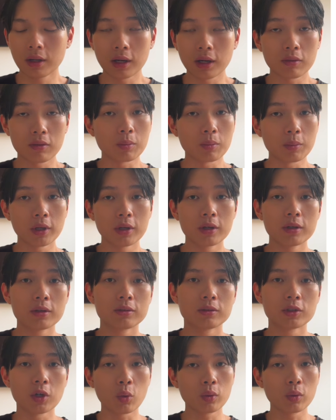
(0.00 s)
And now from here,
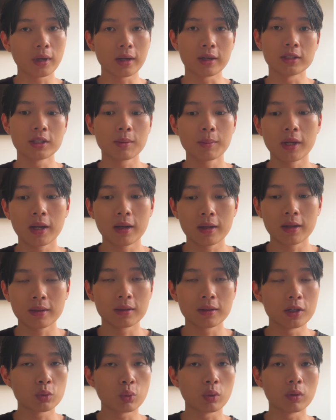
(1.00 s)
don't get intimidated.
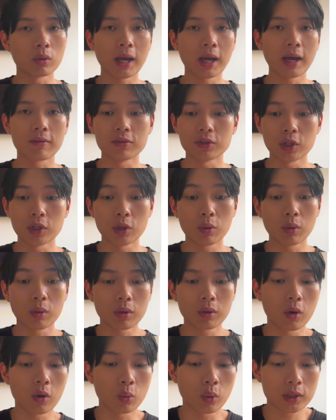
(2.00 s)
This will have zero
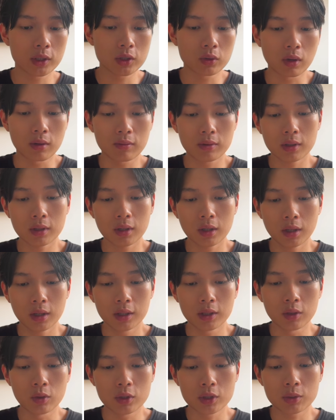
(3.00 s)
code whatsoever.
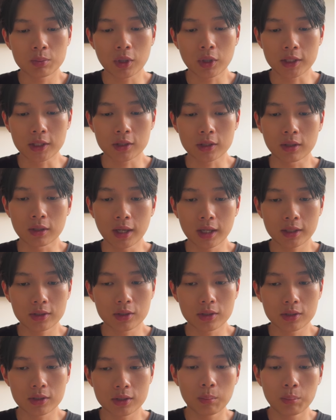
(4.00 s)
You just press
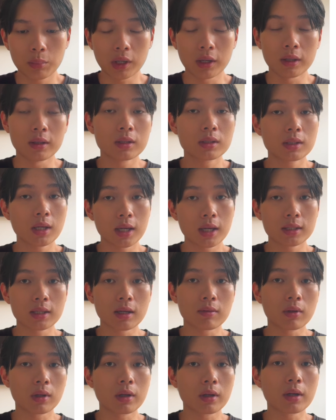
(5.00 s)
connectors. But in this case,
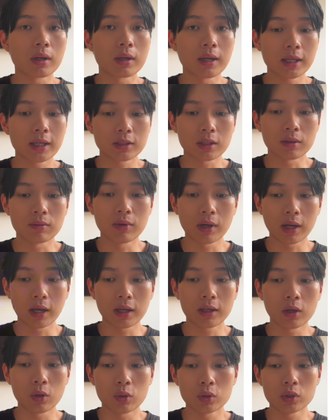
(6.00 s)
I've already connected
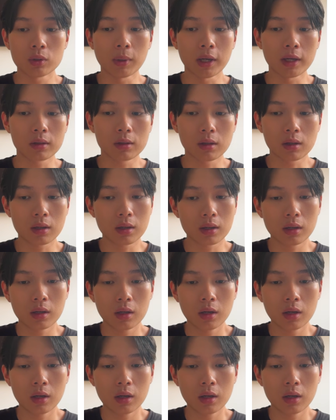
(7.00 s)
vidIQ to my Claude.